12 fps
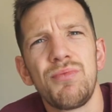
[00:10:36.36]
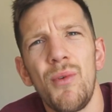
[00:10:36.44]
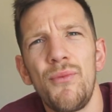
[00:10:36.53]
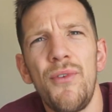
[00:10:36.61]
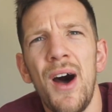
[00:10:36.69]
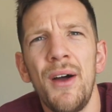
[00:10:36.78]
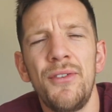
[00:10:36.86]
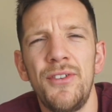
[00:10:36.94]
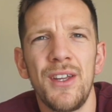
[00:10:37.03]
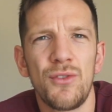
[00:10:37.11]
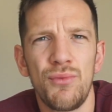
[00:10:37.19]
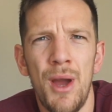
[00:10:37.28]

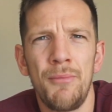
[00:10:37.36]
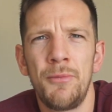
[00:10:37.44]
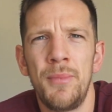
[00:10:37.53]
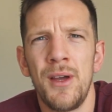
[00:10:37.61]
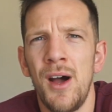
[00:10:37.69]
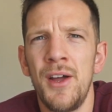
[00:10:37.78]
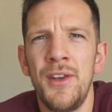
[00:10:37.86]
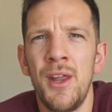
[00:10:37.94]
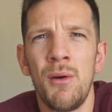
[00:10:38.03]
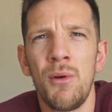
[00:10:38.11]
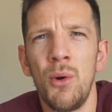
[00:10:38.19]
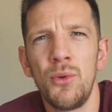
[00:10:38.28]
5-6 reps behind
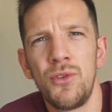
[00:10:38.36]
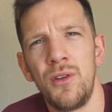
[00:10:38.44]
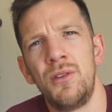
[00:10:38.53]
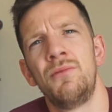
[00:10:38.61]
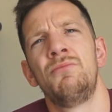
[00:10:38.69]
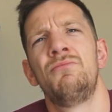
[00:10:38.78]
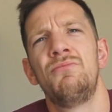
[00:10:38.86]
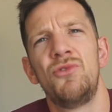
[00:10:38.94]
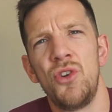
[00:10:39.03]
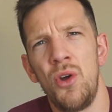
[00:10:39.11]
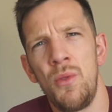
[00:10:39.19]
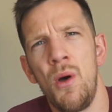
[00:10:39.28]
Noah Olsen
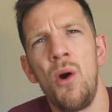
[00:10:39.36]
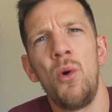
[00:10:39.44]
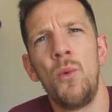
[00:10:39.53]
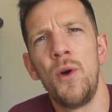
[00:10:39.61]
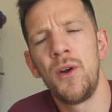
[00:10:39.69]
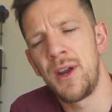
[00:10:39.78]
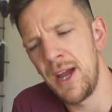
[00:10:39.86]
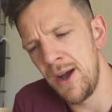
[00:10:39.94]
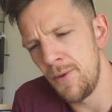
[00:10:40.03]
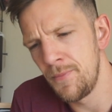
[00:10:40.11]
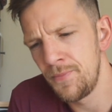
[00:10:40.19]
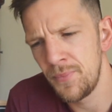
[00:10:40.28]
during the whole
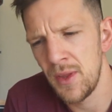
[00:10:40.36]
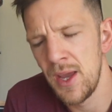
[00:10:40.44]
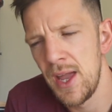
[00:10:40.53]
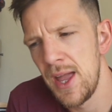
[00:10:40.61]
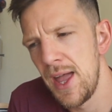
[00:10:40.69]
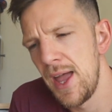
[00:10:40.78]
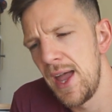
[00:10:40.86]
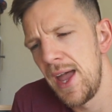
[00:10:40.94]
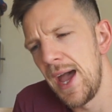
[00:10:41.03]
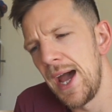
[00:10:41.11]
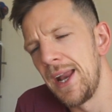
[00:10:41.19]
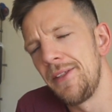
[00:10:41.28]
workout.
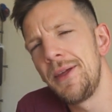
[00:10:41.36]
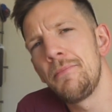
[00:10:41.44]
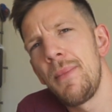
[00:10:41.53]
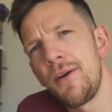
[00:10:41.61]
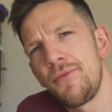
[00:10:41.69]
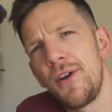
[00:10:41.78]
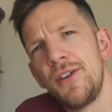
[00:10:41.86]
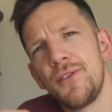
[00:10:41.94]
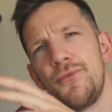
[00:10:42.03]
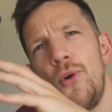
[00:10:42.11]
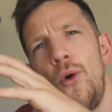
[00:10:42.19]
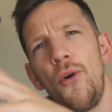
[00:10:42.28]
And I think Mat Fraser
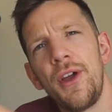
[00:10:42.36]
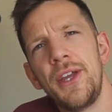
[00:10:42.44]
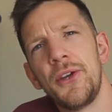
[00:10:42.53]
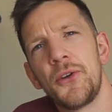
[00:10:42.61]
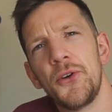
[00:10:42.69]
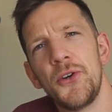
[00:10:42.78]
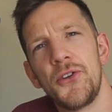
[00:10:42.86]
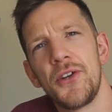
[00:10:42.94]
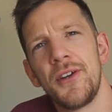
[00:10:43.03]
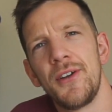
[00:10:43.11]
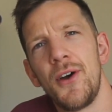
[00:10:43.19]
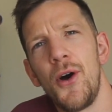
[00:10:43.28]
thought he could
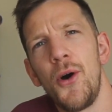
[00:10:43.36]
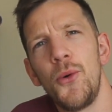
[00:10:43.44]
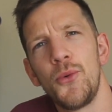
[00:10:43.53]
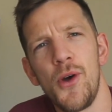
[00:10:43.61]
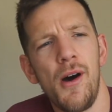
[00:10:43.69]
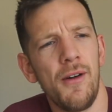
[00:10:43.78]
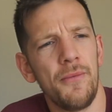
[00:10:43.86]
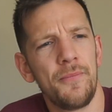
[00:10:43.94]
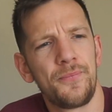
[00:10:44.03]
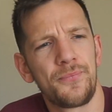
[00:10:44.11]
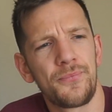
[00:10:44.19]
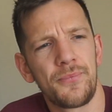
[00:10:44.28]
hold on
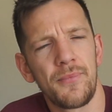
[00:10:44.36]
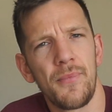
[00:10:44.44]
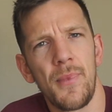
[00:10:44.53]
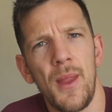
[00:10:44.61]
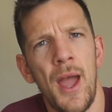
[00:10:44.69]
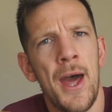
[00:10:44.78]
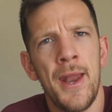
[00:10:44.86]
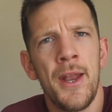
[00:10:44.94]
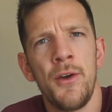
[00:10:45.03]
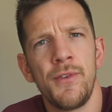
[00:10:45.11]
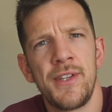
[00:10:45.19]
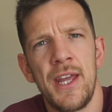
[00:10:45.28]
and then
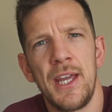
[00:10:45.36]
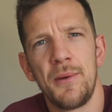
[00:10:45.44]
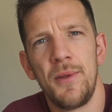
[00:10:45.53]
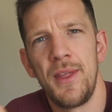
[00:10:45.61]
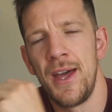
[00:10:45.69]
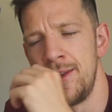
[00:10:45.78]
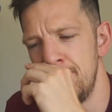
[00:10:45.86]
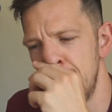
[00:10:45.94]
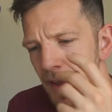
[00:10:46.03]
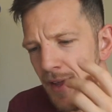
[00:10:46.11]
overtake him at the end.